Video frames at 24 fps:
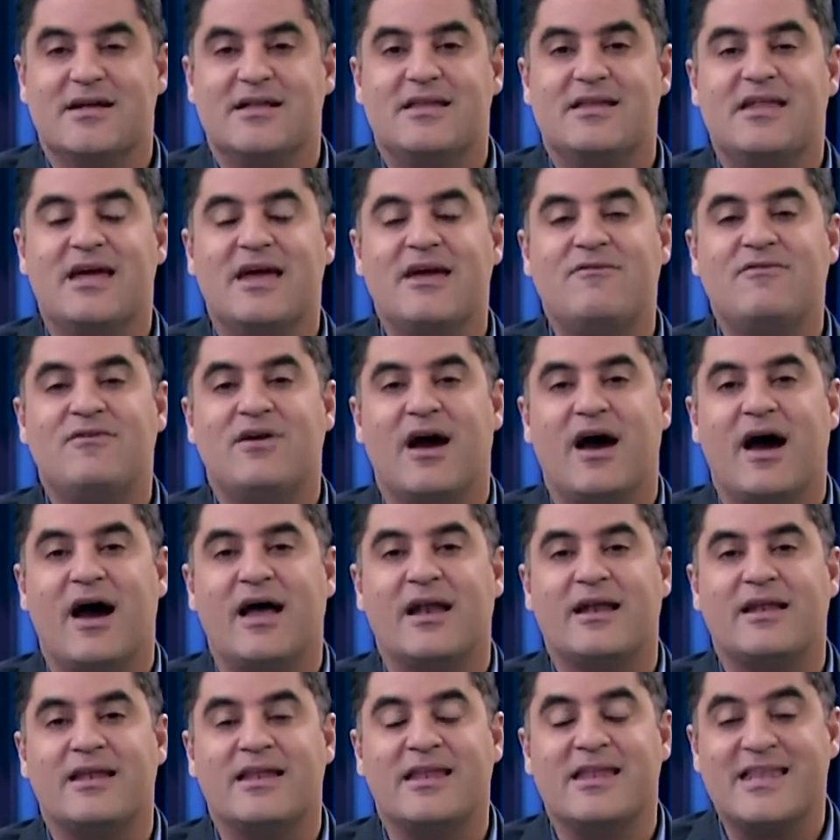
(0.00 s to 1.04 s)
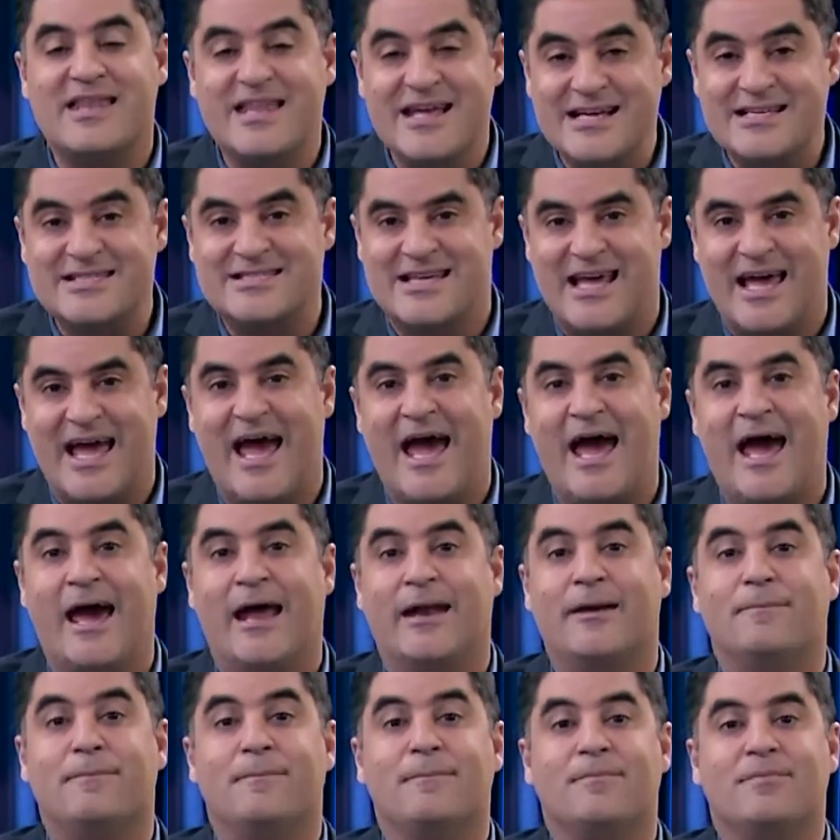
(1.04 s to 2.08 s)
they've got this
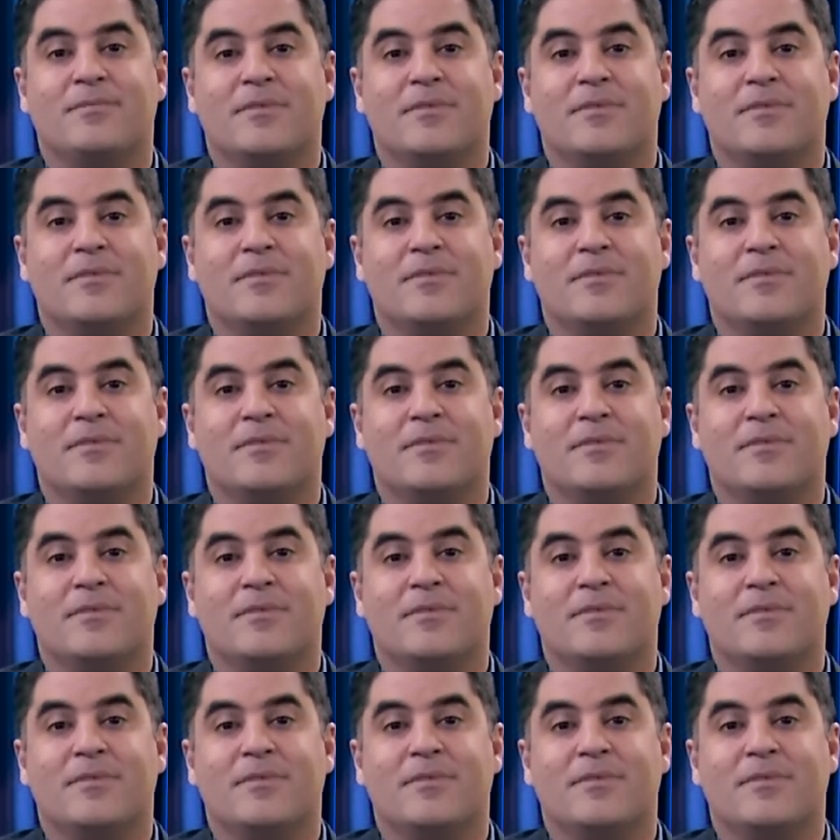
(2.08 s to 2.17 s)
ad